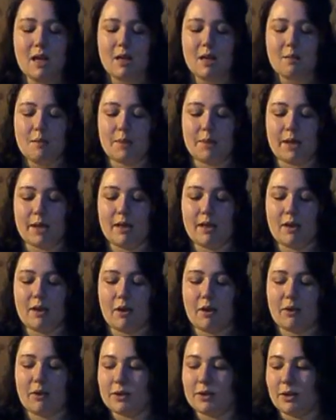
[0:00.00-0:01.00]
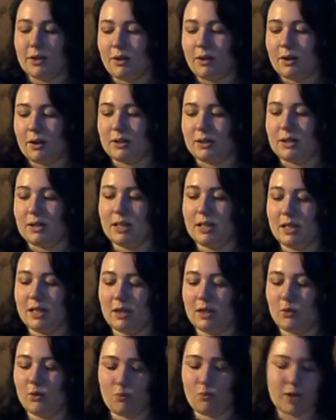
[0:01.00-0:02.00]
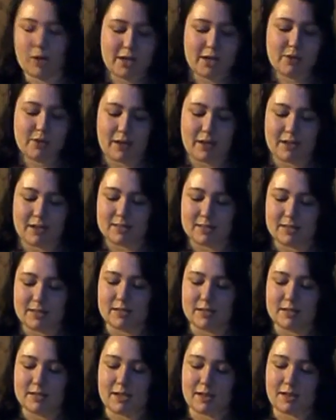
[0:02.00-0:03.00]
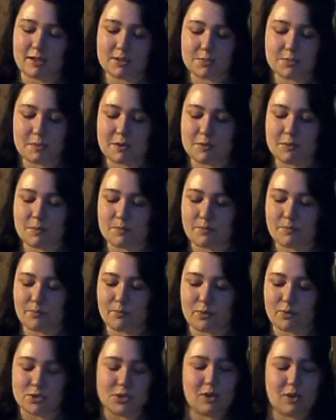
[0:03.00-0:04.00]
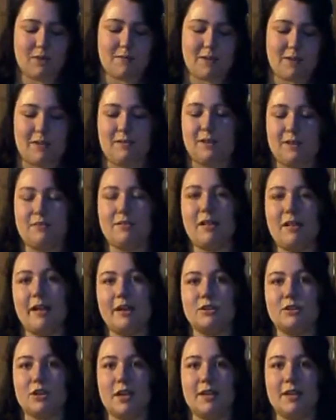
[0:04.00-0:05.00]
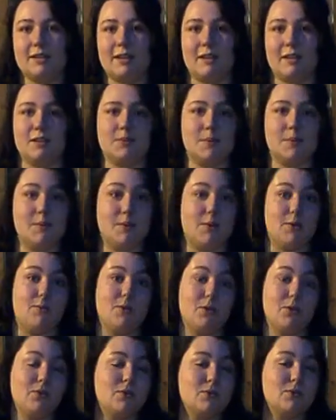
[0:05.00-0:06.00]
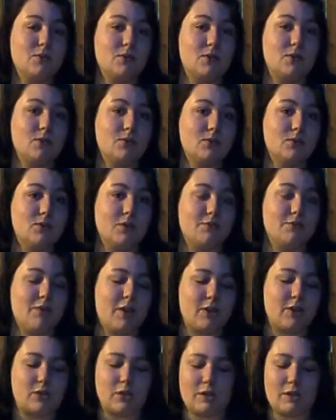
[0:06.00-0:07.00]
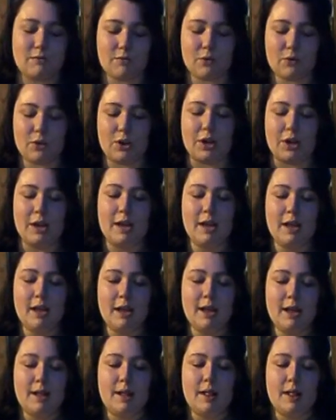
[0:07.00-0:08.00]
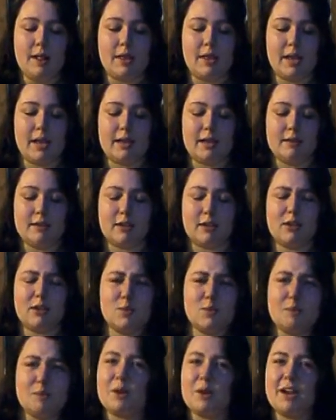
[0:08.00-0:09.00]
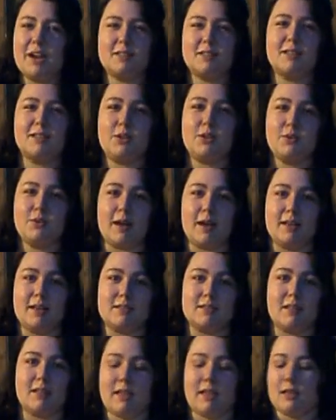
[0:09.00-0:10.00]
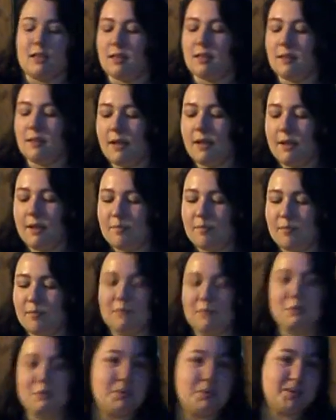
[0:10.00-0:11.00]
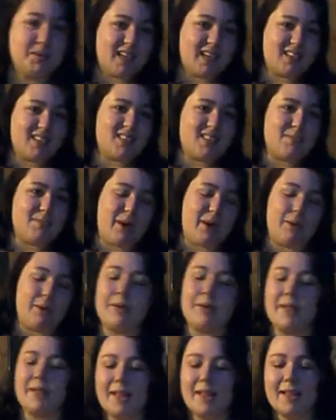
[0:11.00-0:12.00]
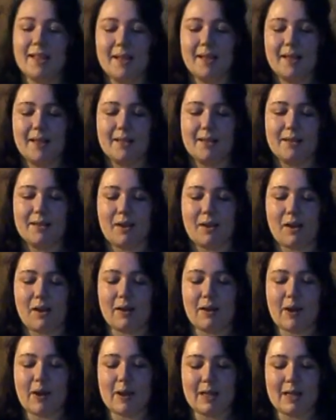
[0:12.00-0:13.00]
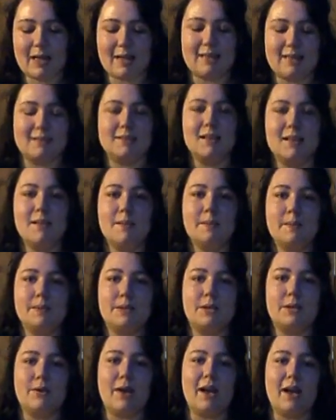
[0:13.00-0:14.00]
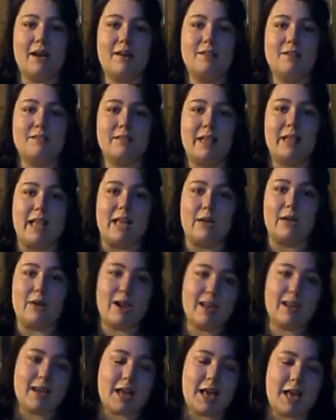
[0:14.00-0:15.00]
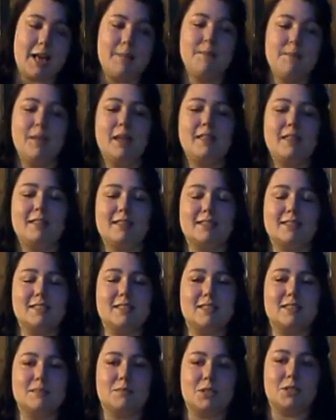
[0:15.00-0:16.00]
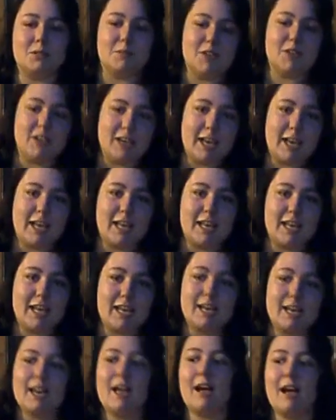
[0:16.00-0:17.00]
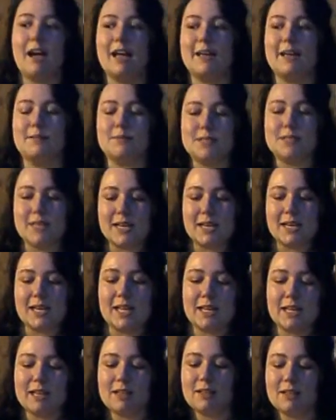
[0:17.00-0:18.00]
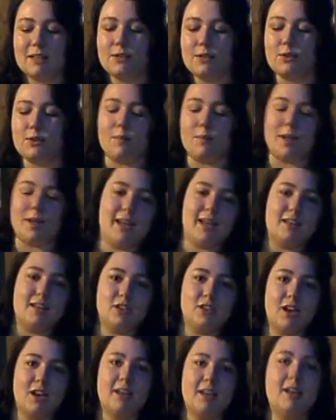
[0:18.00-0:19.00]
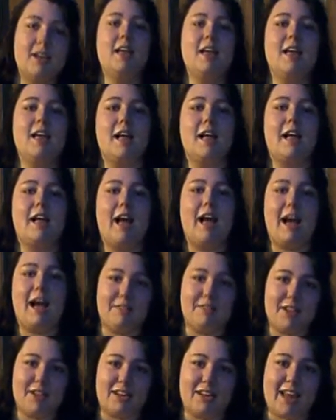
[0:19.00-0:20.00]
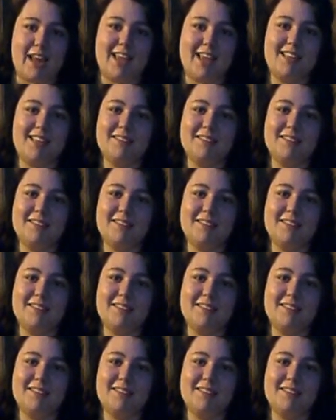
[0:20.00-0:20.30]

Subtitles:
but all in all, what do you guys think? Tell us what was your favorite flashlight. Tell us what you would use your flashlight for. And tell us what brands that you guys like. Maybe test them out. Alright, guys, you have a great night. This is Observer Canadian. I am Sydney. You know my dad, John. Have a good night.